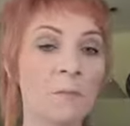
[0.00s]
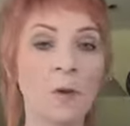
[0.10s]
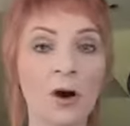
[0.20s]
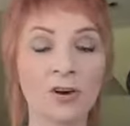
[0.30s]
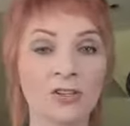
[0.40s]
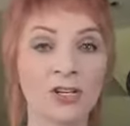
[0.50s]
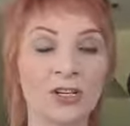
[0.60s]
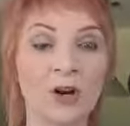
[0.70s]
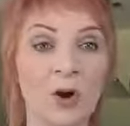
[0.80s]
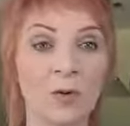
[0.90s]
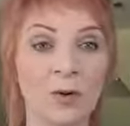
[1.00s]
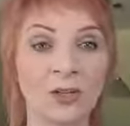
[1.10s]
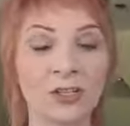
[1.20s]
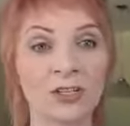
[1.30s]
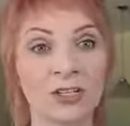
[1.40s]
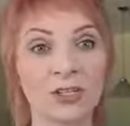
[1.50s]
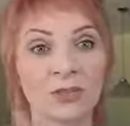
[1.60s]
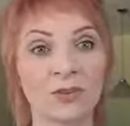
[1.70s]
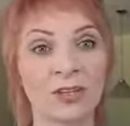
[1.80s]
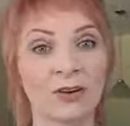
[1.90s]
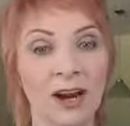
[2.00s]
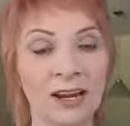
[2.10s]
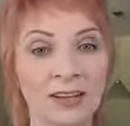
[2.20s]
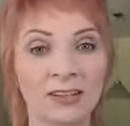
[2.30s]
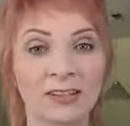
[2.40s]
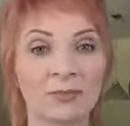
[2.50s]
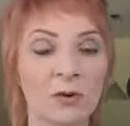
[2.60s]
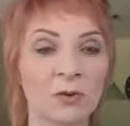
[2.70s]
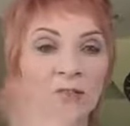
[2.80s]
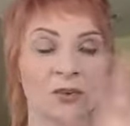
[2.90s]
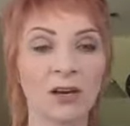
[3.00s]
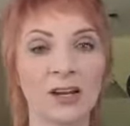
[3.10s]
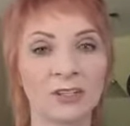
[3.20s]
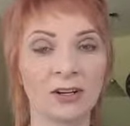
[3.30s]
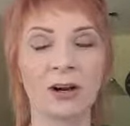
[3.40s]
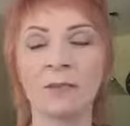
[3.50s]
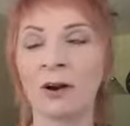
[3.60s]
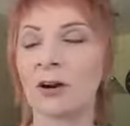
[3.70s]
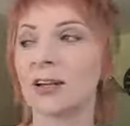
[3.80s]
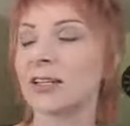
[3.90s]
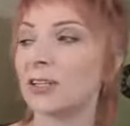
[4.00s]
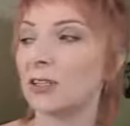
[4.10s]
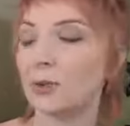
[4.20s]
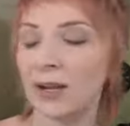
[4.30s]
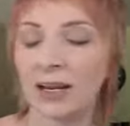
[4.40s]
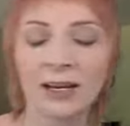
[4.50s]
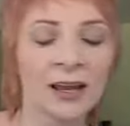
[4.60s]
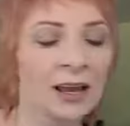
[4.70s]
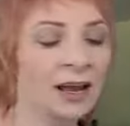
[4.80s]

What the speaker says: Barnes and Noble, so this is really great because most of you guys are American that tune in.